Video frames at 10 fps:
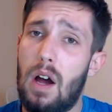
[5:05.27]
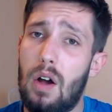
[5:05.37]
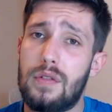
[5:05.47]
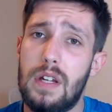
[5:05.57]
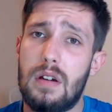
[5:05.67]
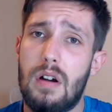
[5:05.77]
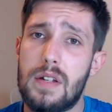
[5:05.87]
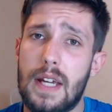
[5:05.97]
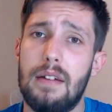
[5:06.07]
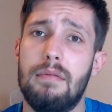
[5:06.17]
I'll see you
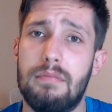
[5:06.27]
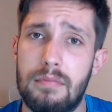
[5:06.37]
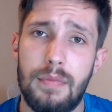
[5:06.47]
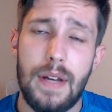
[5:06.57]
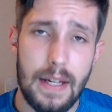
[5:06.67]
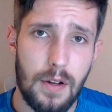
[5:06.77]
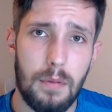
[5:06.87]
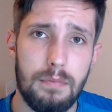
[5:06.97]
guys again next time.